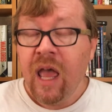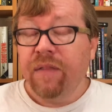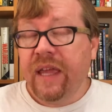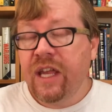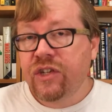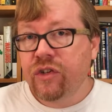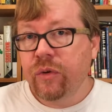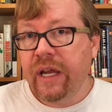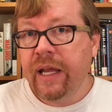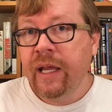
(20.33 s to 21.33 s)
The
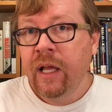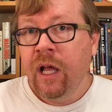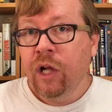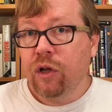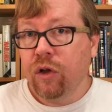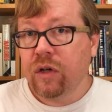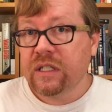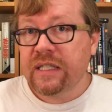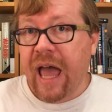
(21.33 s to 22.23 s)
history looks